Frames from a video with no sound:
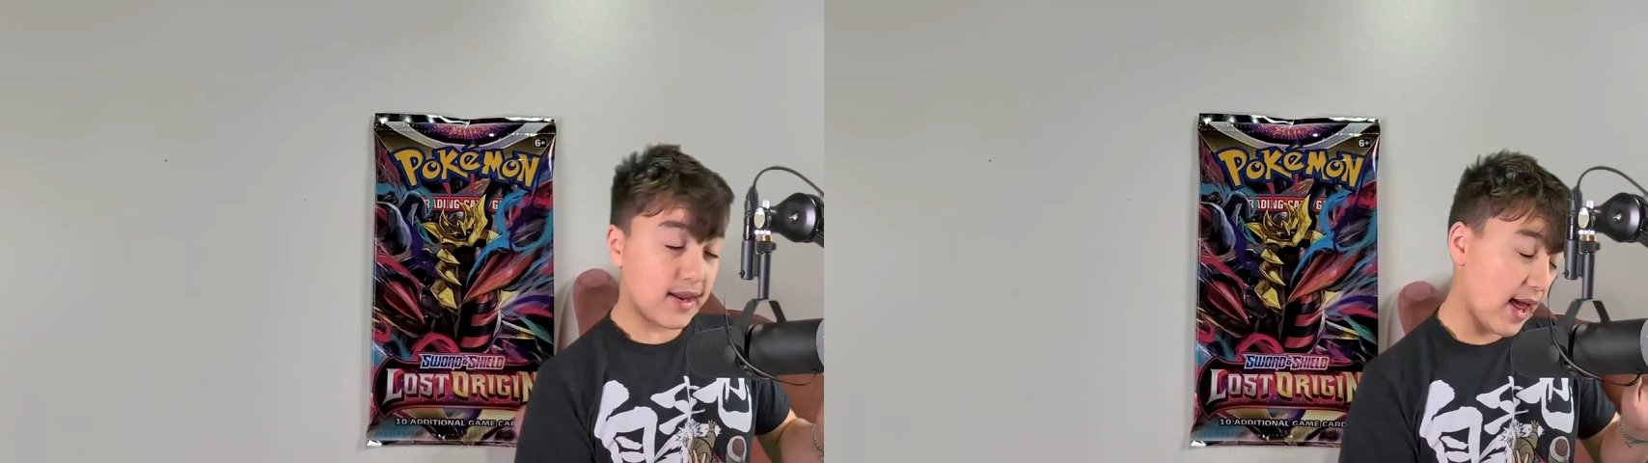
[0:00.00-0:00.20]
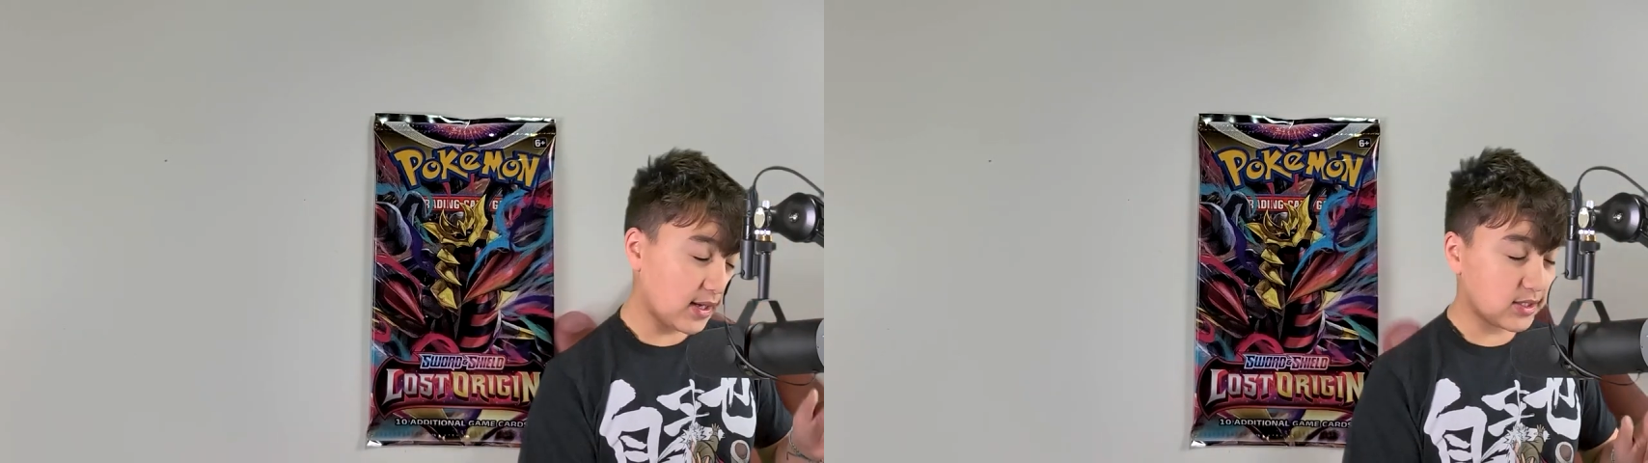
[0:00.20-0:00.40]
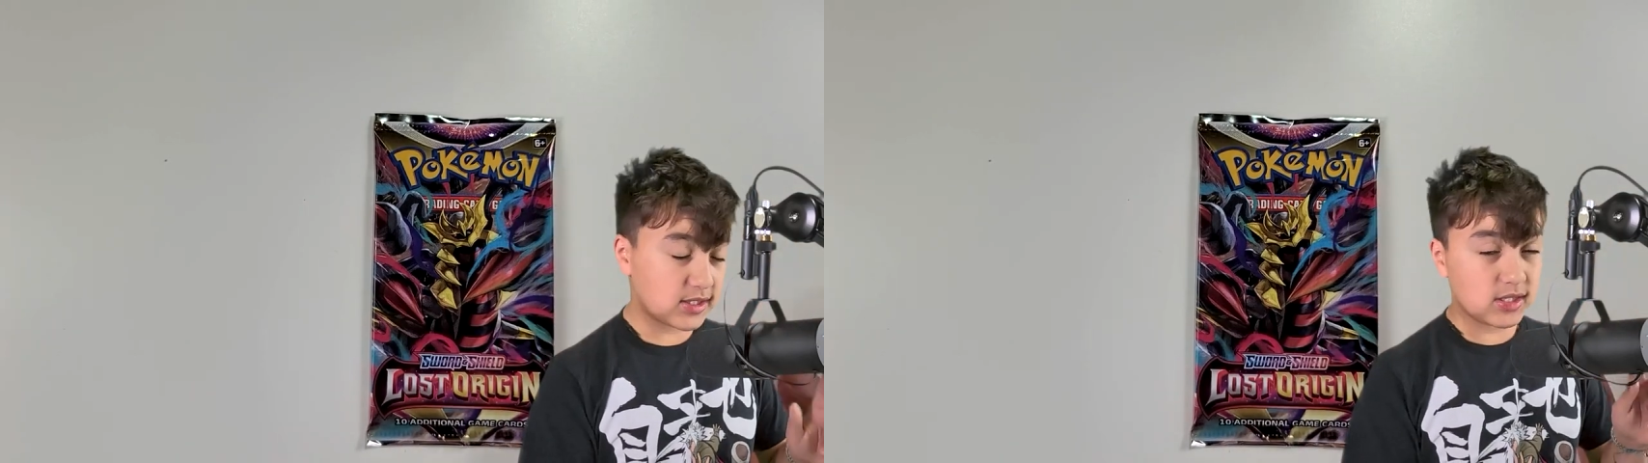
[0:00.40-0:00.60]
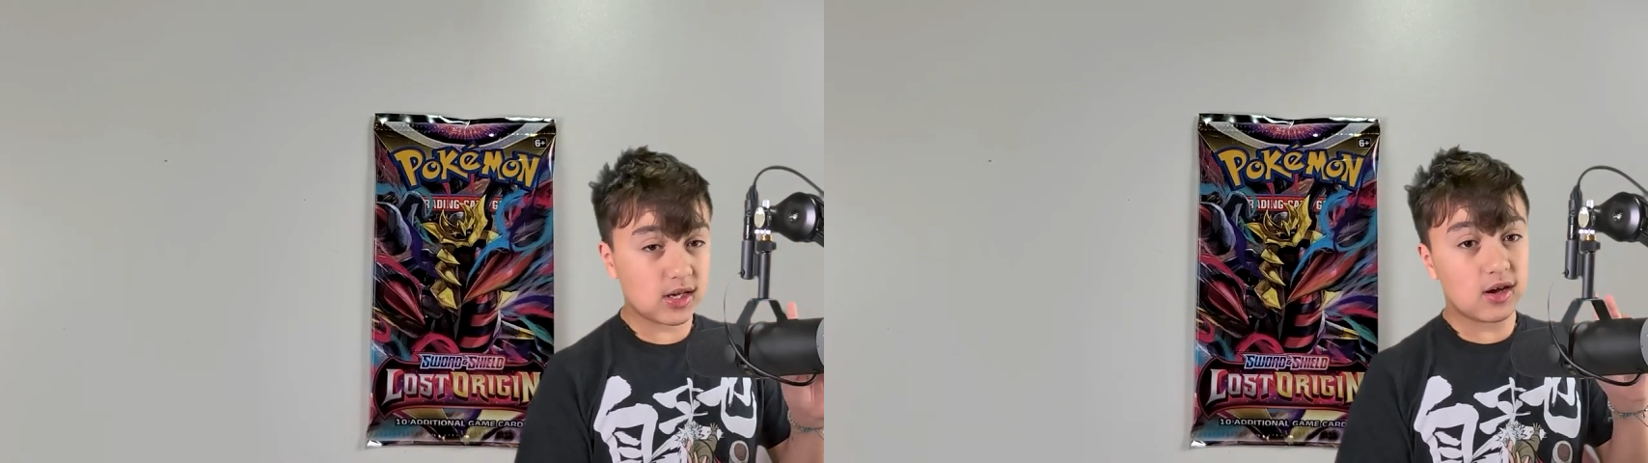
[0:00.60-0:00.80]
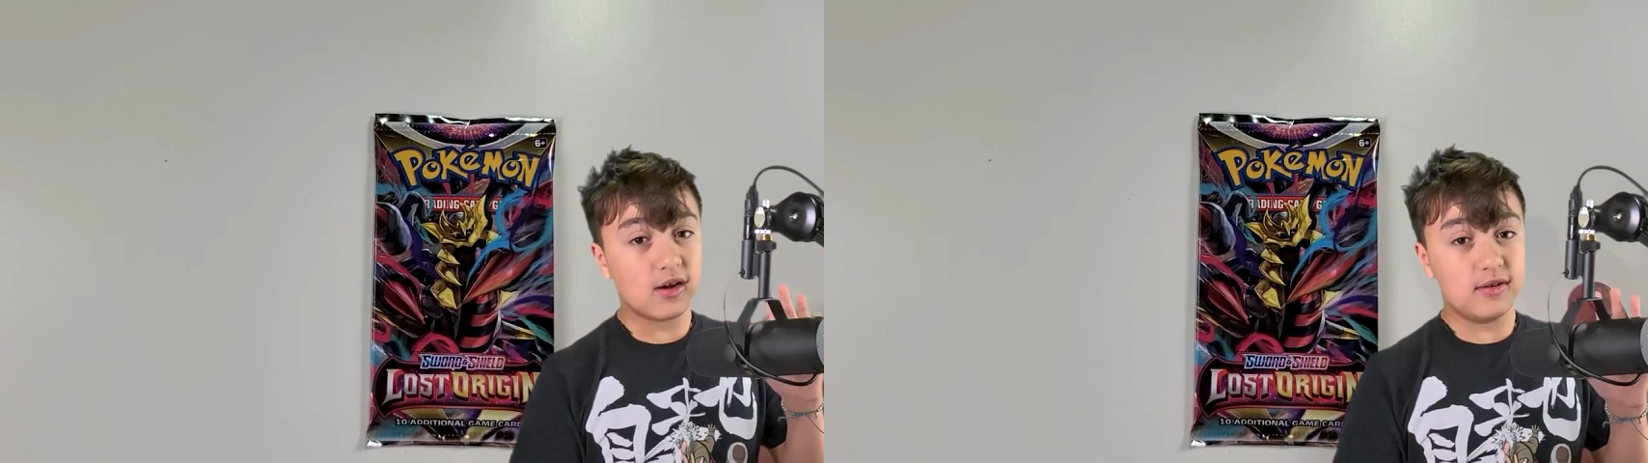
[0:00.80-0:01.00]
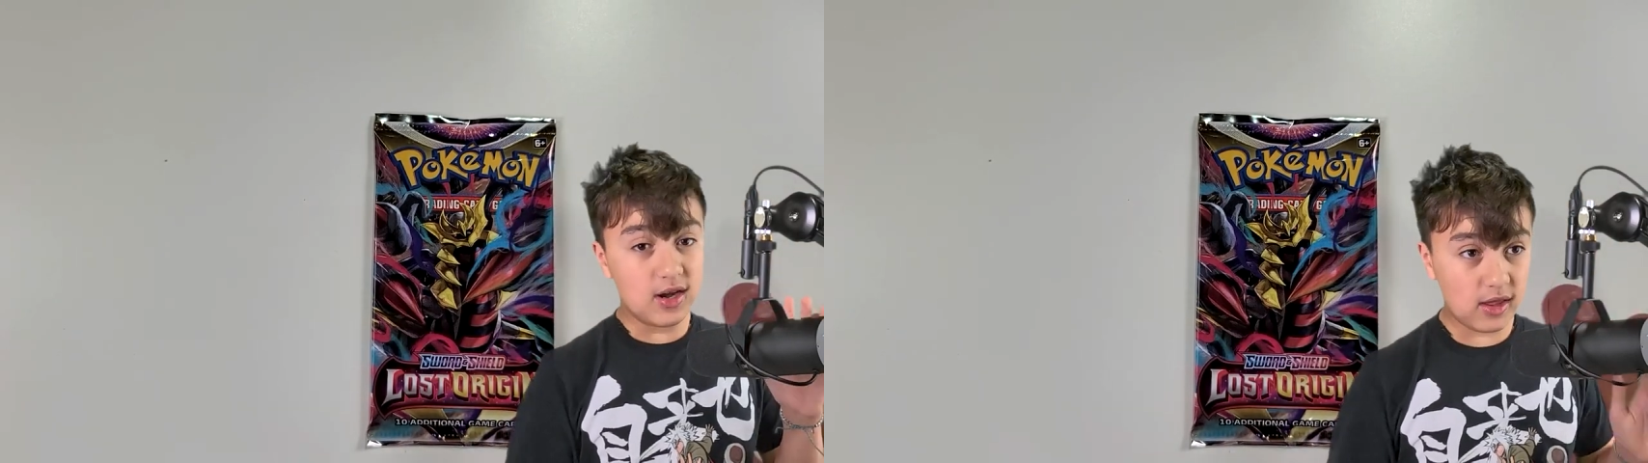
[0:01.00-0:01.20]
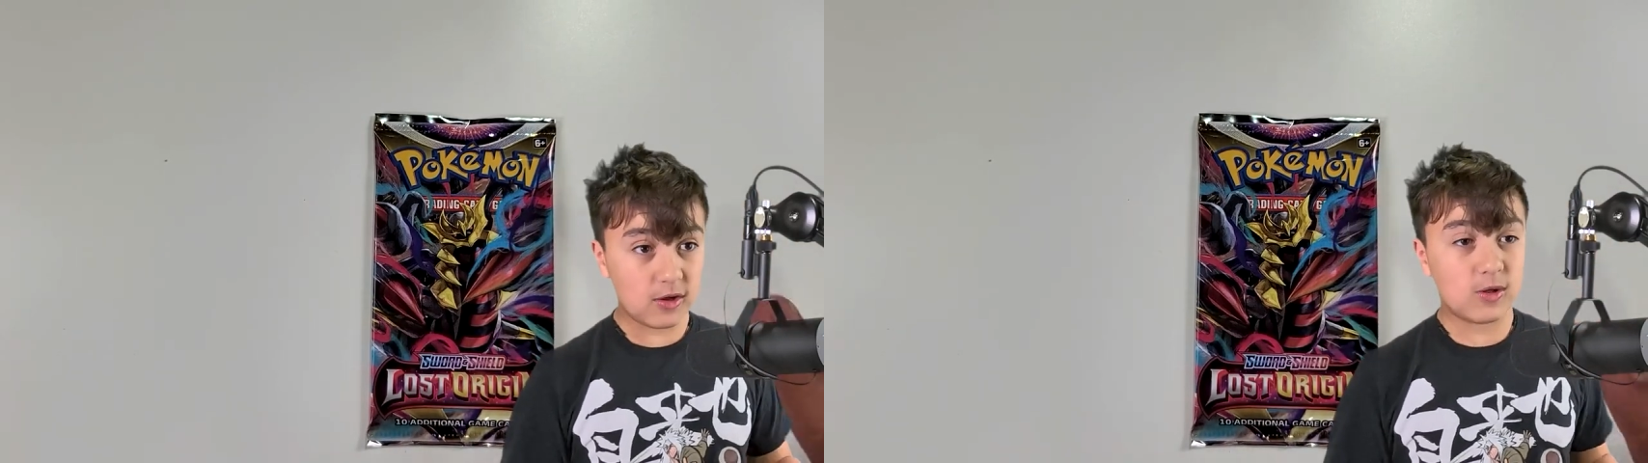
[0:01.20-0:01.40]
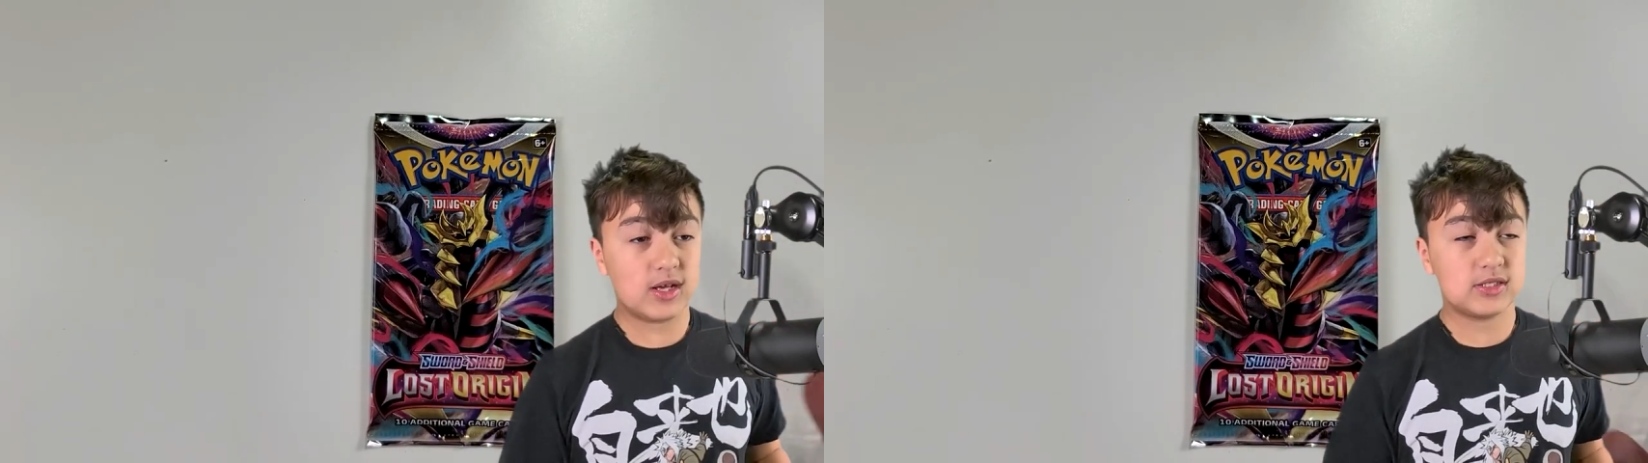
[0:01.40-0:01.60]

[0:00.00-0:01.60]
Next, are another